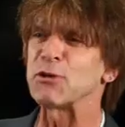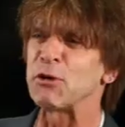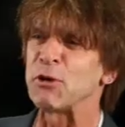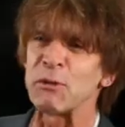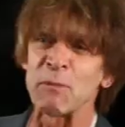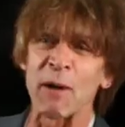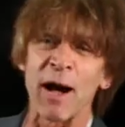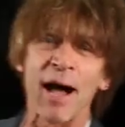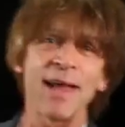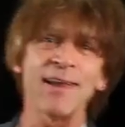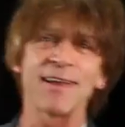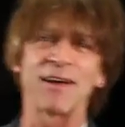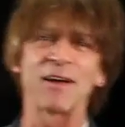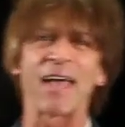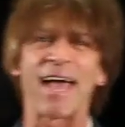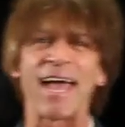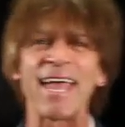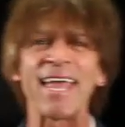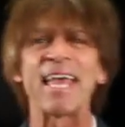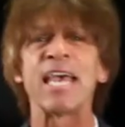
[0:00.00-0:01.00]
student of mine,
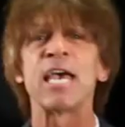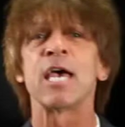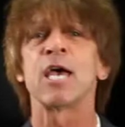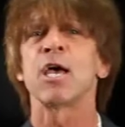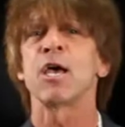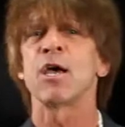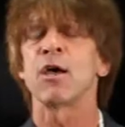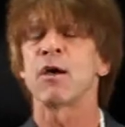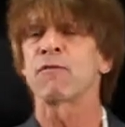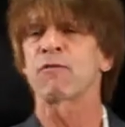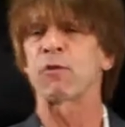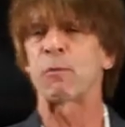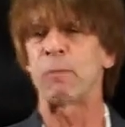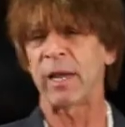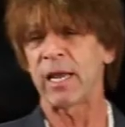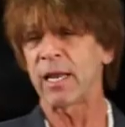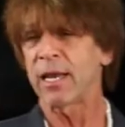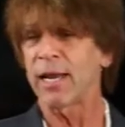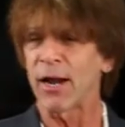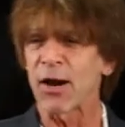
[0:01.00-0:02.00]
okay, for
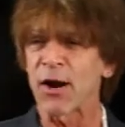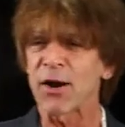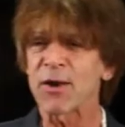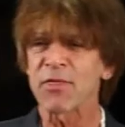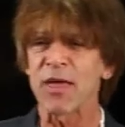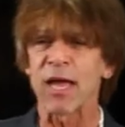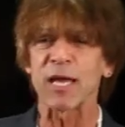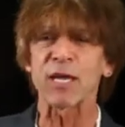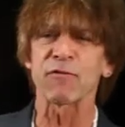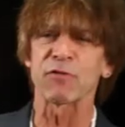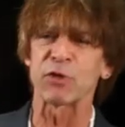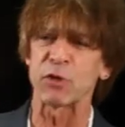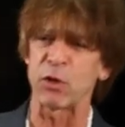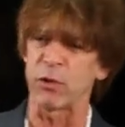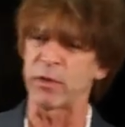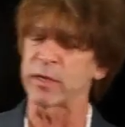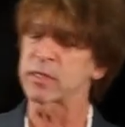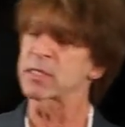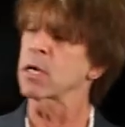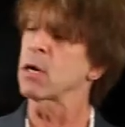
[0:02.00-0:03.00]
being here. Thank you for
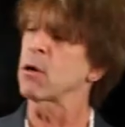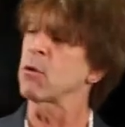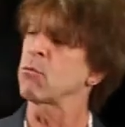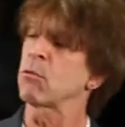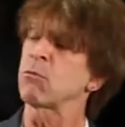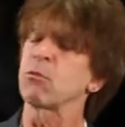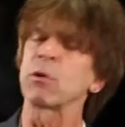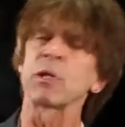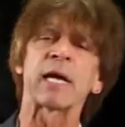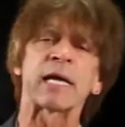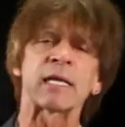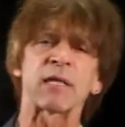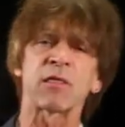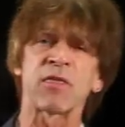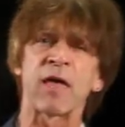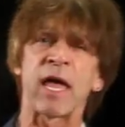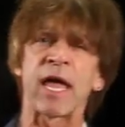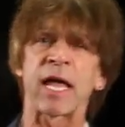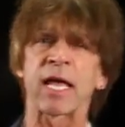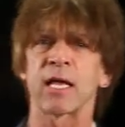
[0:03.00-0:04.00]
doing this. I'd really like to
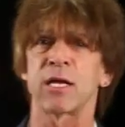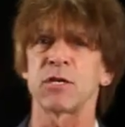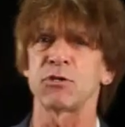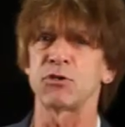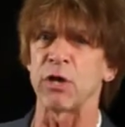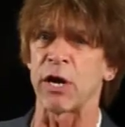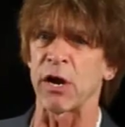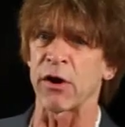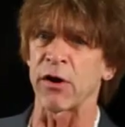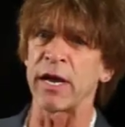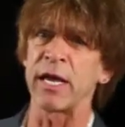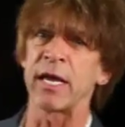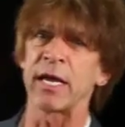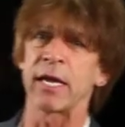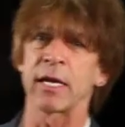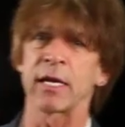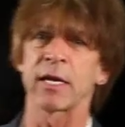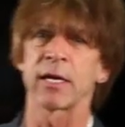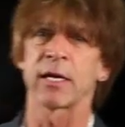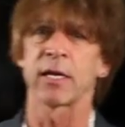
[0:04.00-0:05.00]
thank
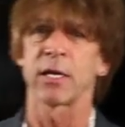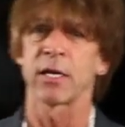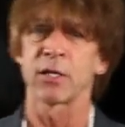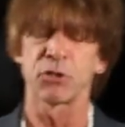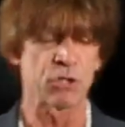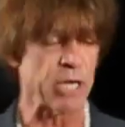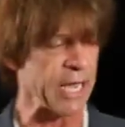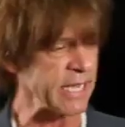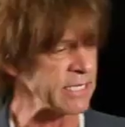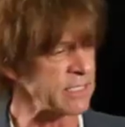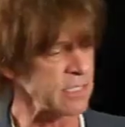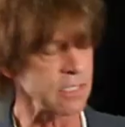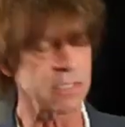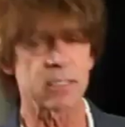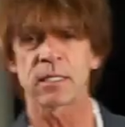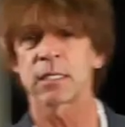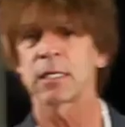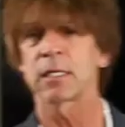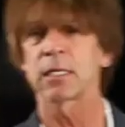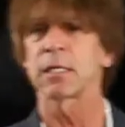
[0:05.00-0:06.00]
Jerry,
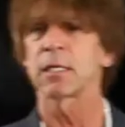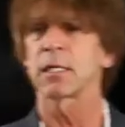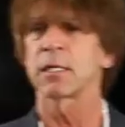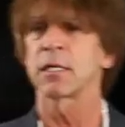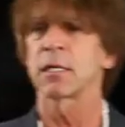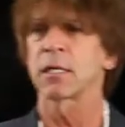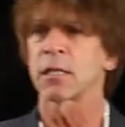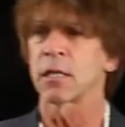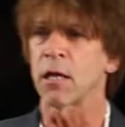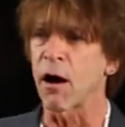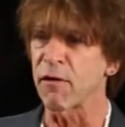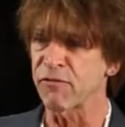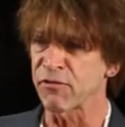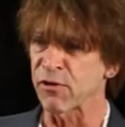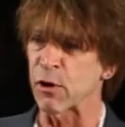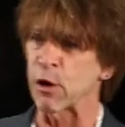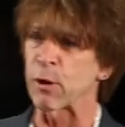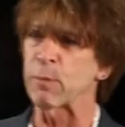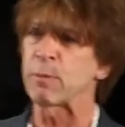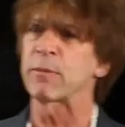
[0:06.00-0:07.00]
Jason, law
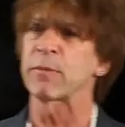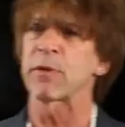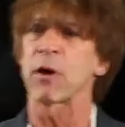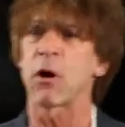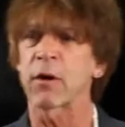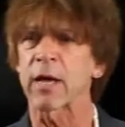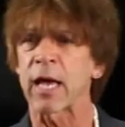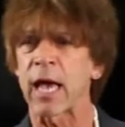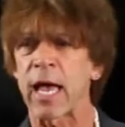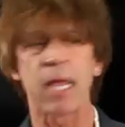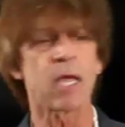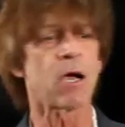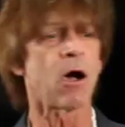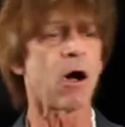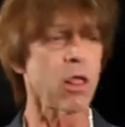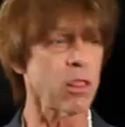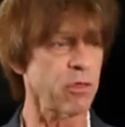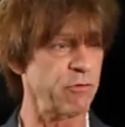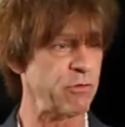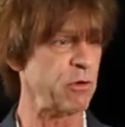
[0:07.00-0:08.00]
firm, okay,
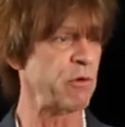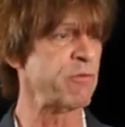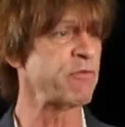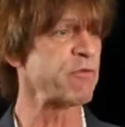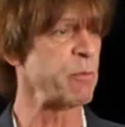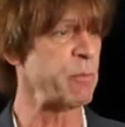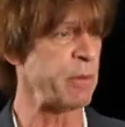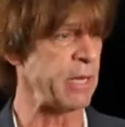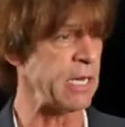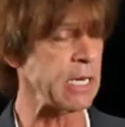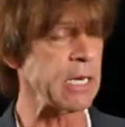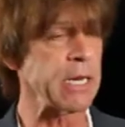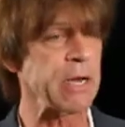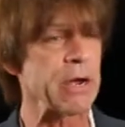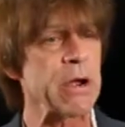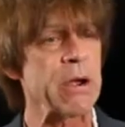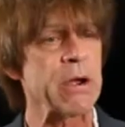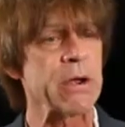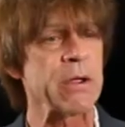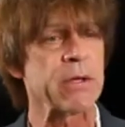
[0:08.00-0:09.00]
all of you for being
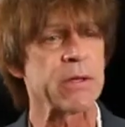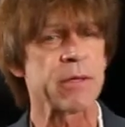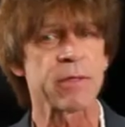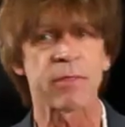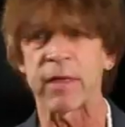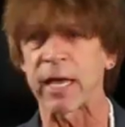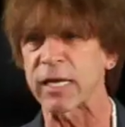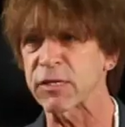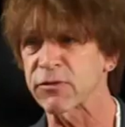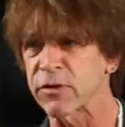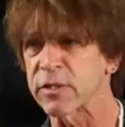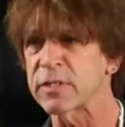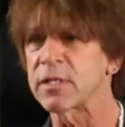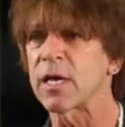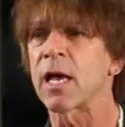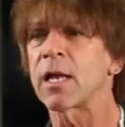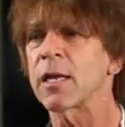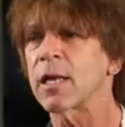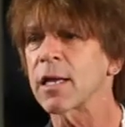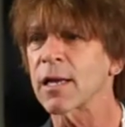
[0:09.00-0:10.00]
here. Thanks for
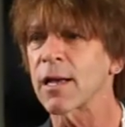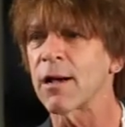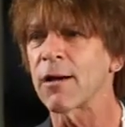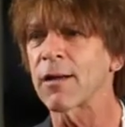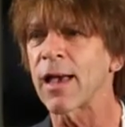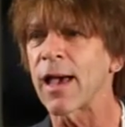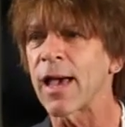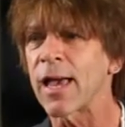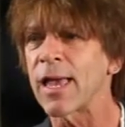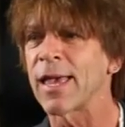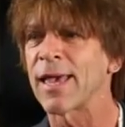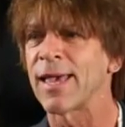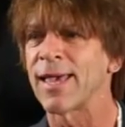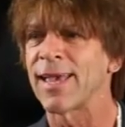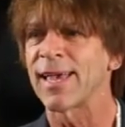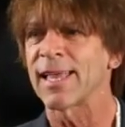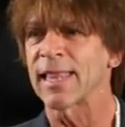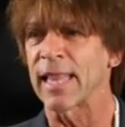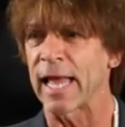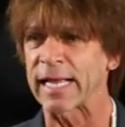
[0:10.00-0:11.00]
attending, okay?
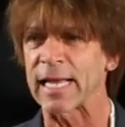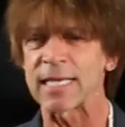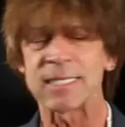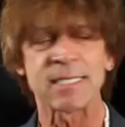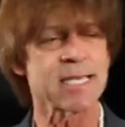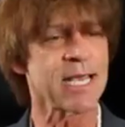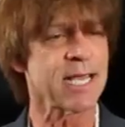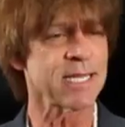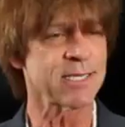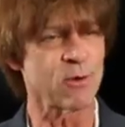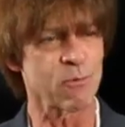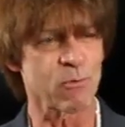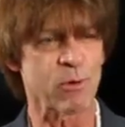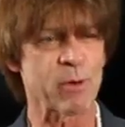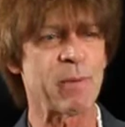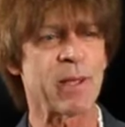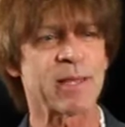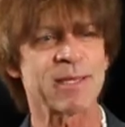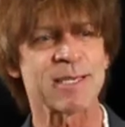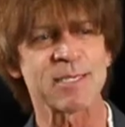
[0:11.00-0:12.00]
Like I said, don't
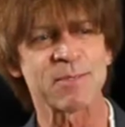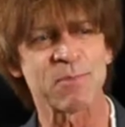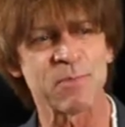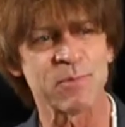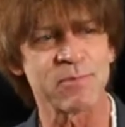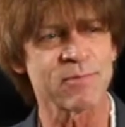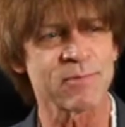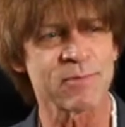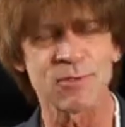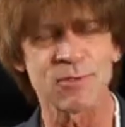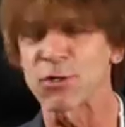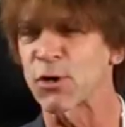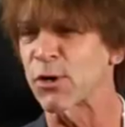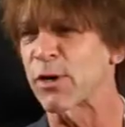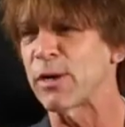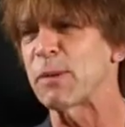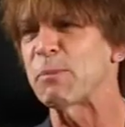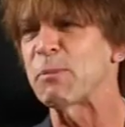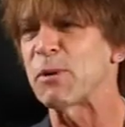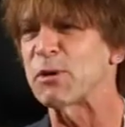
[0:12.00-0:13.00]
worry about this
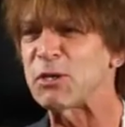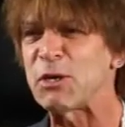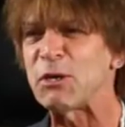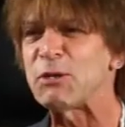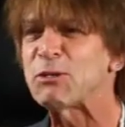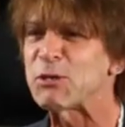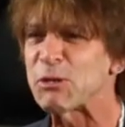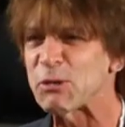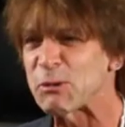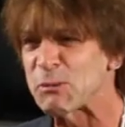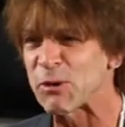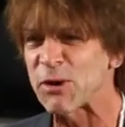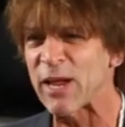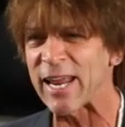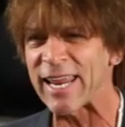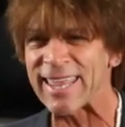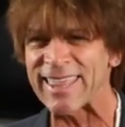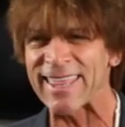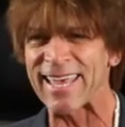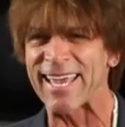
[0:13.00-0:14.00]
turning up on YouTube or
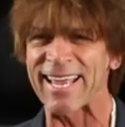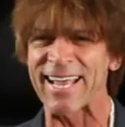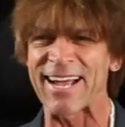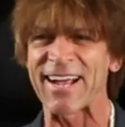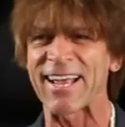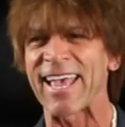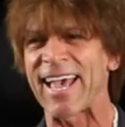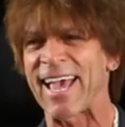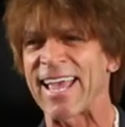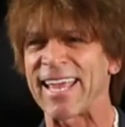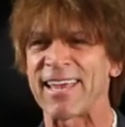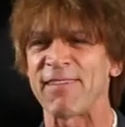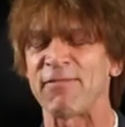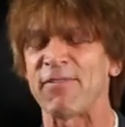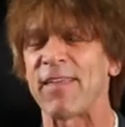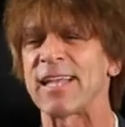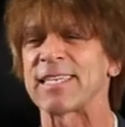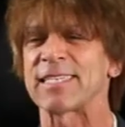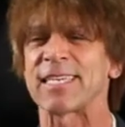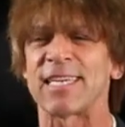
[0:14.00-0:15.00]
anything, okay?
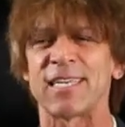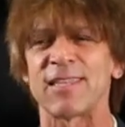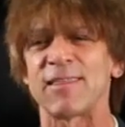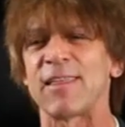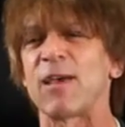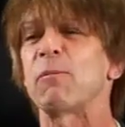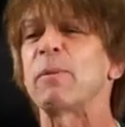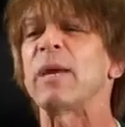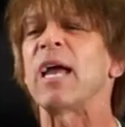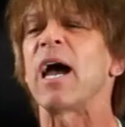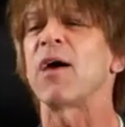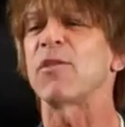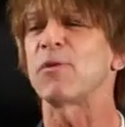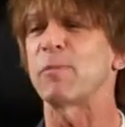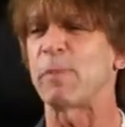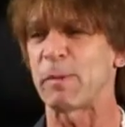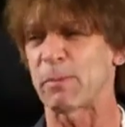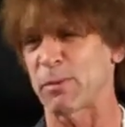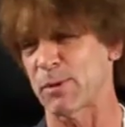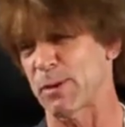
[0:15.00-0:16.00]
If that's it, there'll be
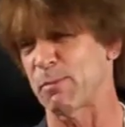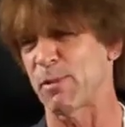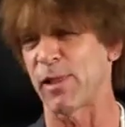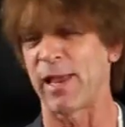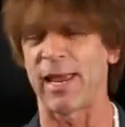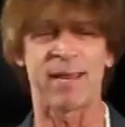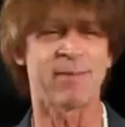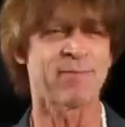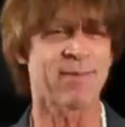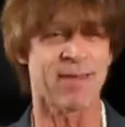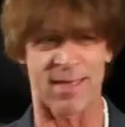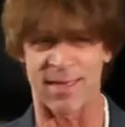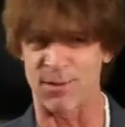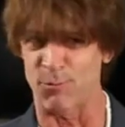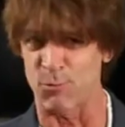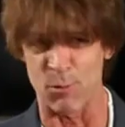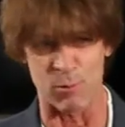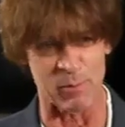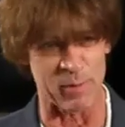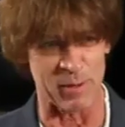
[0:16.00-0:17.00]
other people to blame.
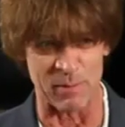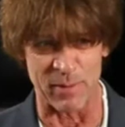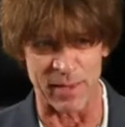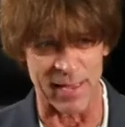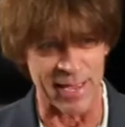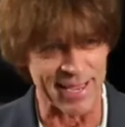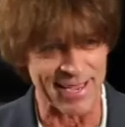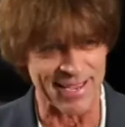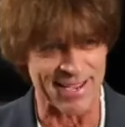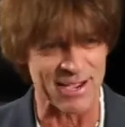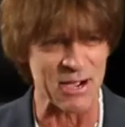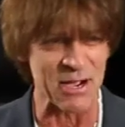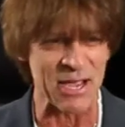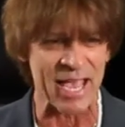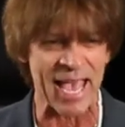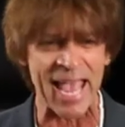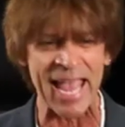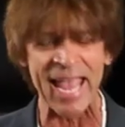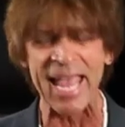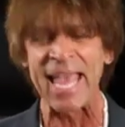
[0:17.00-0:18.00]
It won't be me,
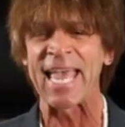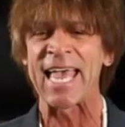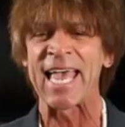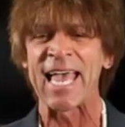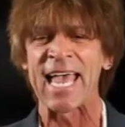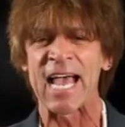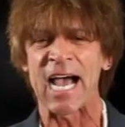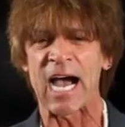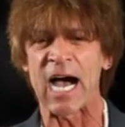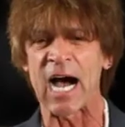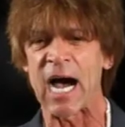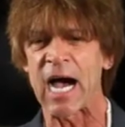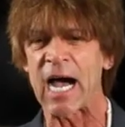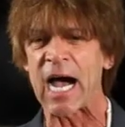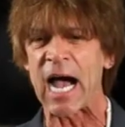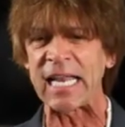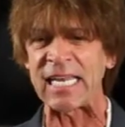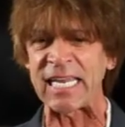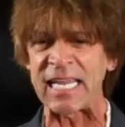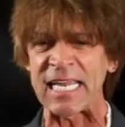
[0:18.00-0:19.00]
okay?
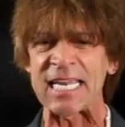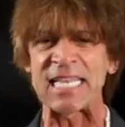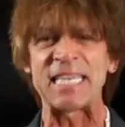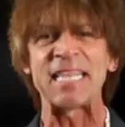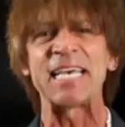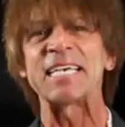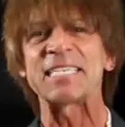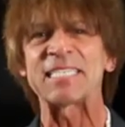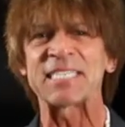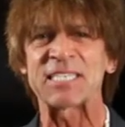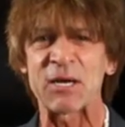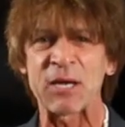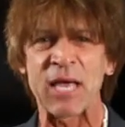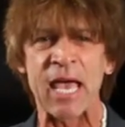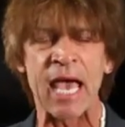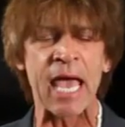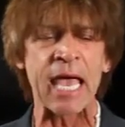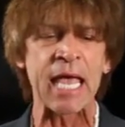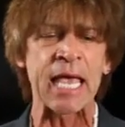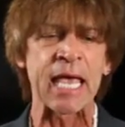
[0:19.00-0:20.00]
I needed this,
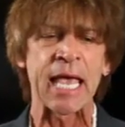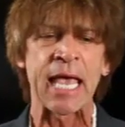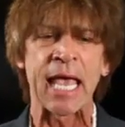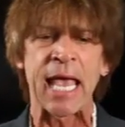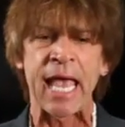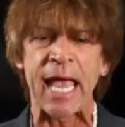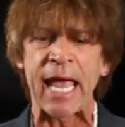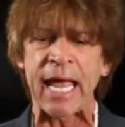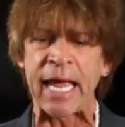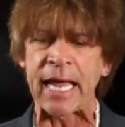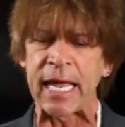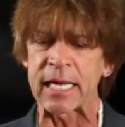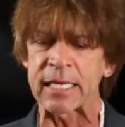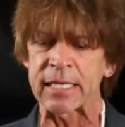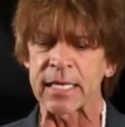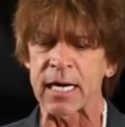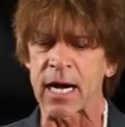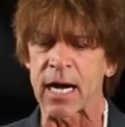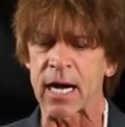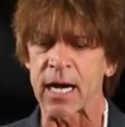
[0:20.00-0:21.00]
okay?
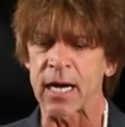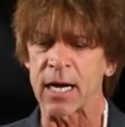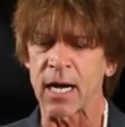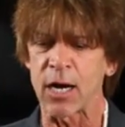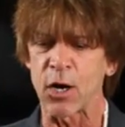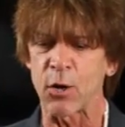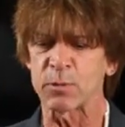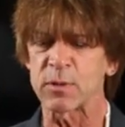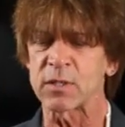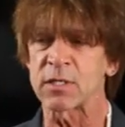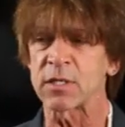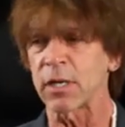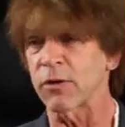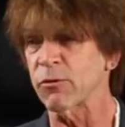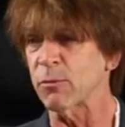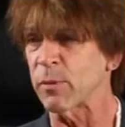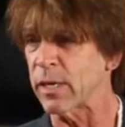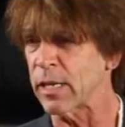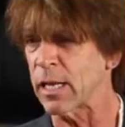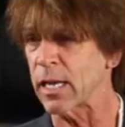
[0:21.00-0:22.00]
And I hope to see
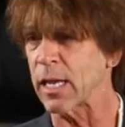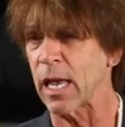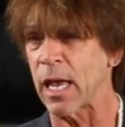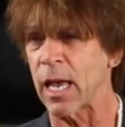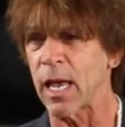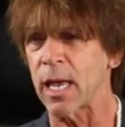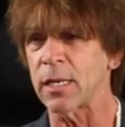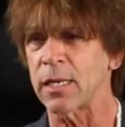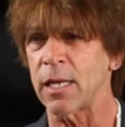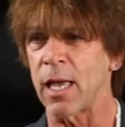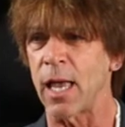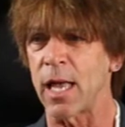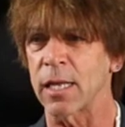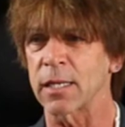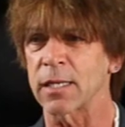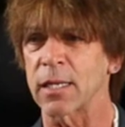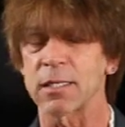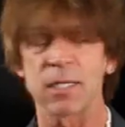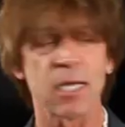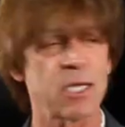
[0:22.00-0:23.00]
everybody again
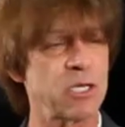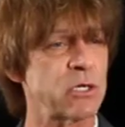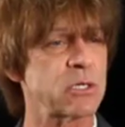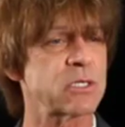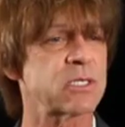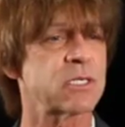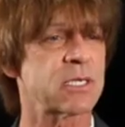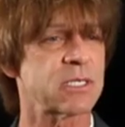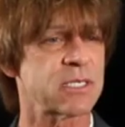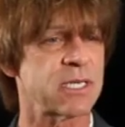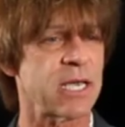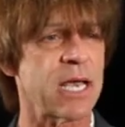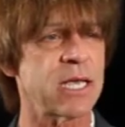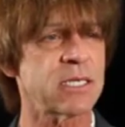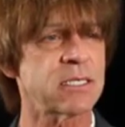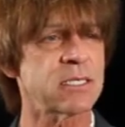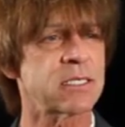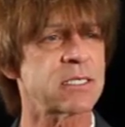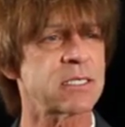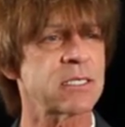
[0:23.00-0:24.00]
and continued
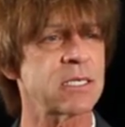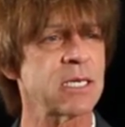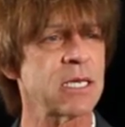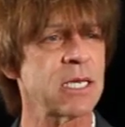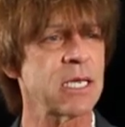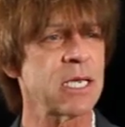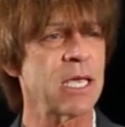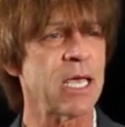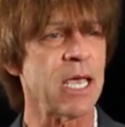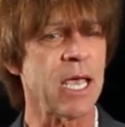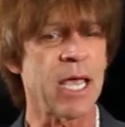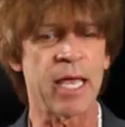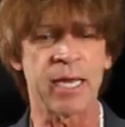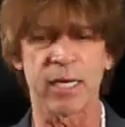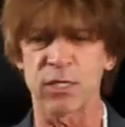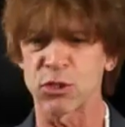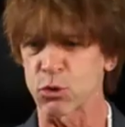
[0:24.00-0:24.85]
success. and